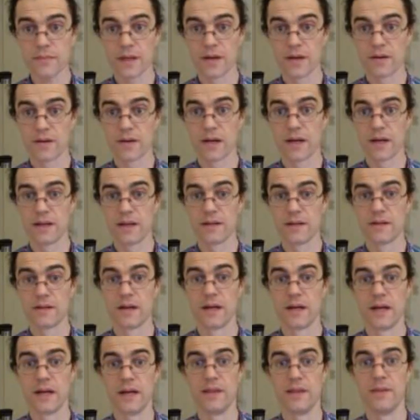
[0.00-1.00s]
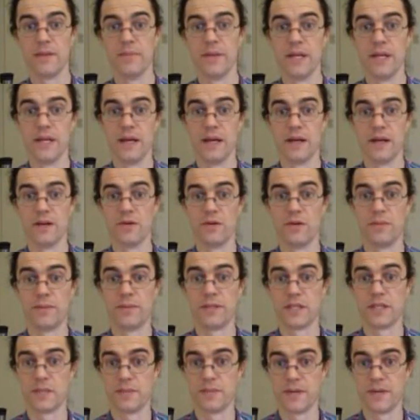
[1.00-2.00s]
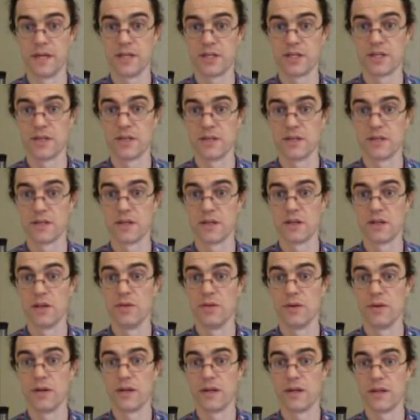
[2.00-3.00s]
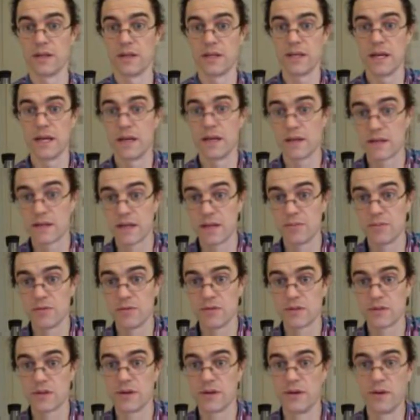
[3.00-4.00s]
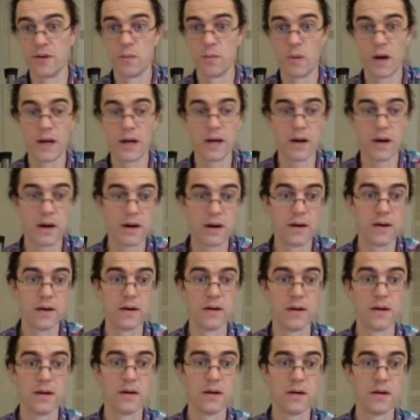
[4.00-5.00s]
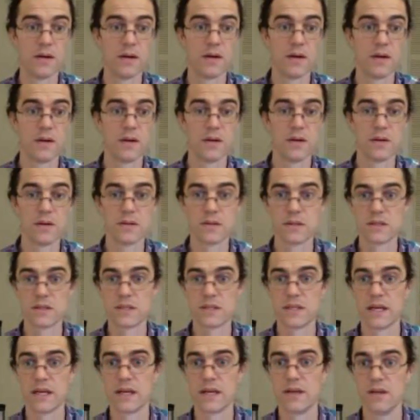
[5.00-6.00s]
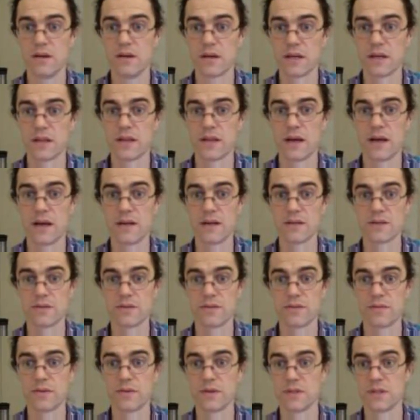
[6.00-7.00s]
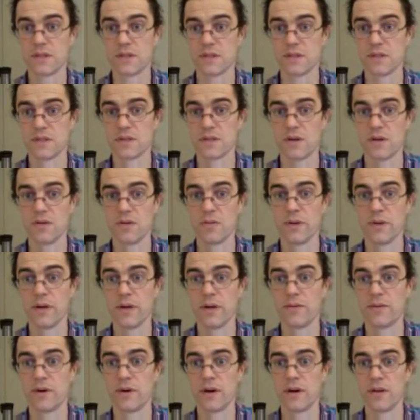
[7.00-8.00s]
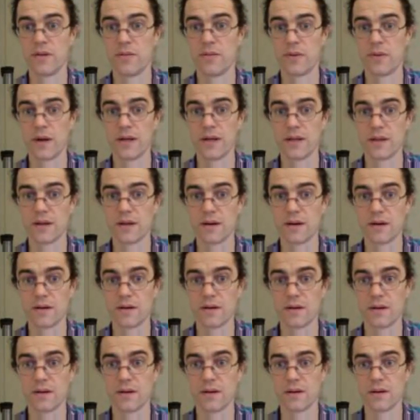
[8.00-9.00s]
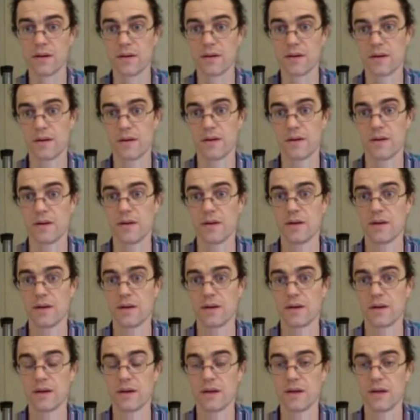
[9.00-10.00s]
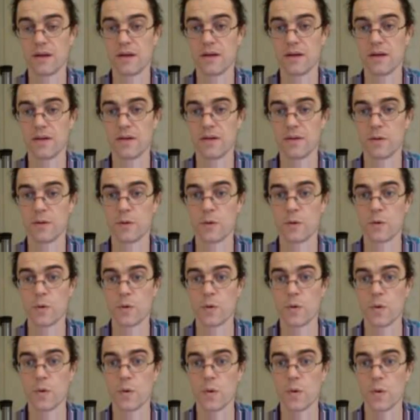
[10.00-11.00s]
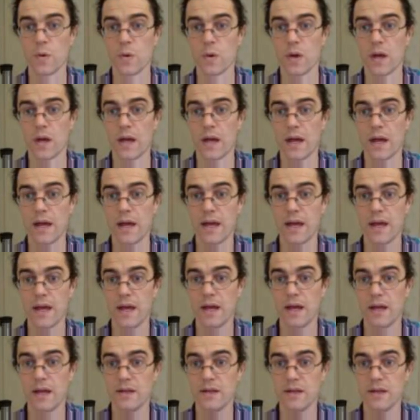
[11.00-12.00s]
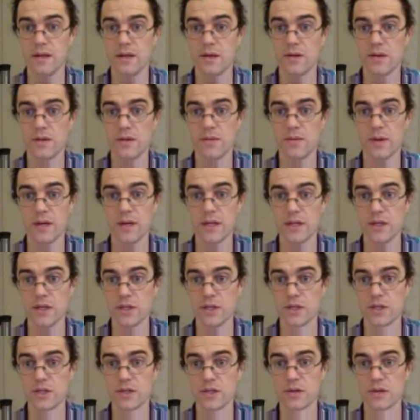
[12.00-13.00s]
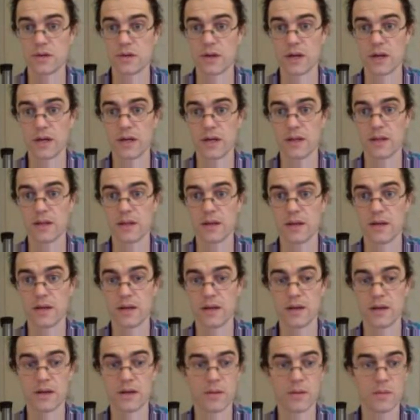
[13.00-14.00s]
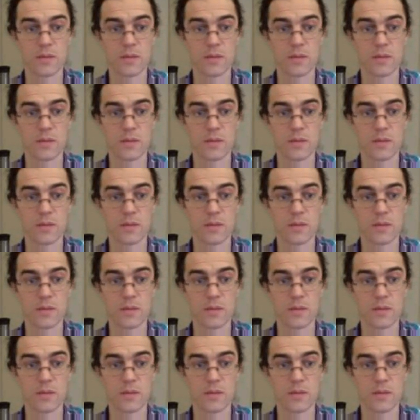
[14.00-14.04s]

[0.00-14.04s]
Okay, then again, the mean annual precipitation is included in the data tables under YR. So let's take a look at that. So for instance, all the way over on the right there. Okay. And the yearly range. Okay, and then